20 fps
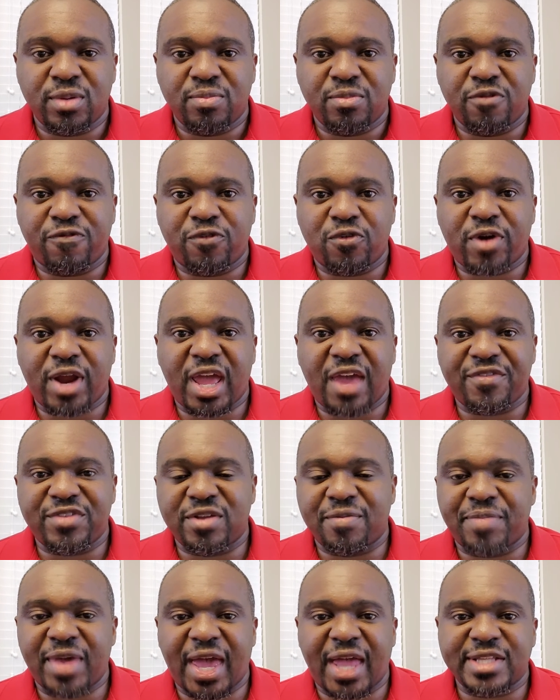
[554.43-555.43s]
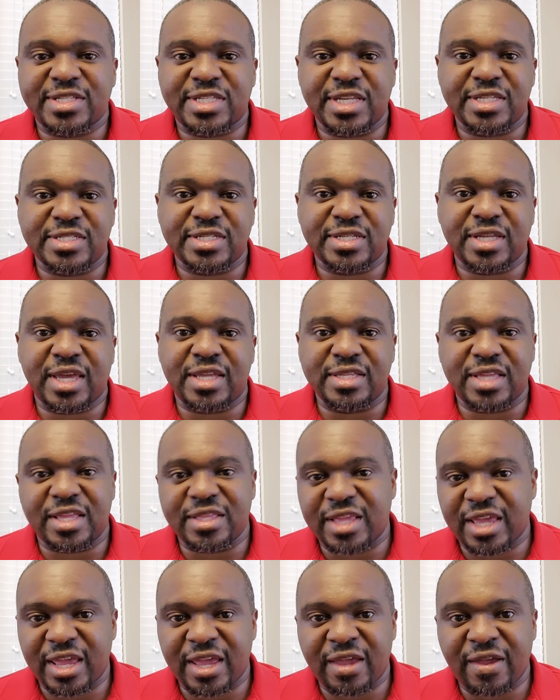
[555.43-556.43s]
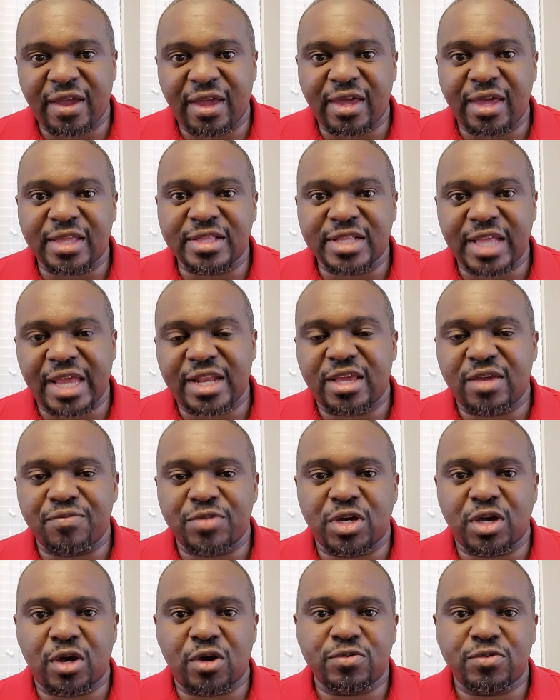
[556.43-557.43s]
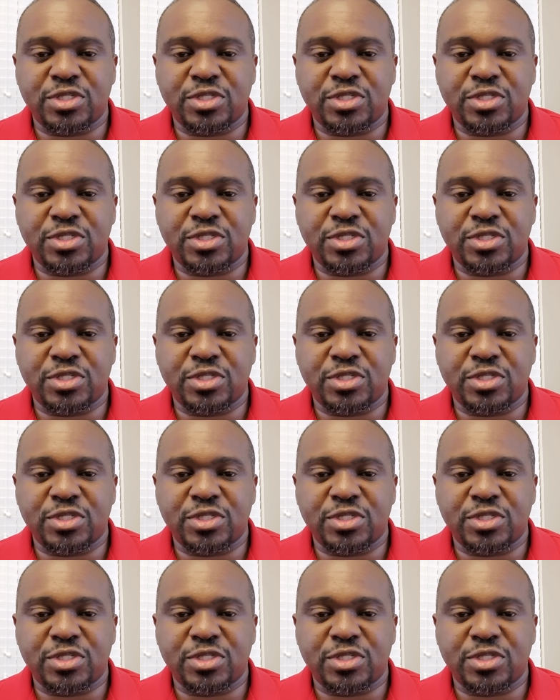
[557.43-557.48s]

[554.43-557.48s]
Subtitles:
before having a bad season, and then they let him go.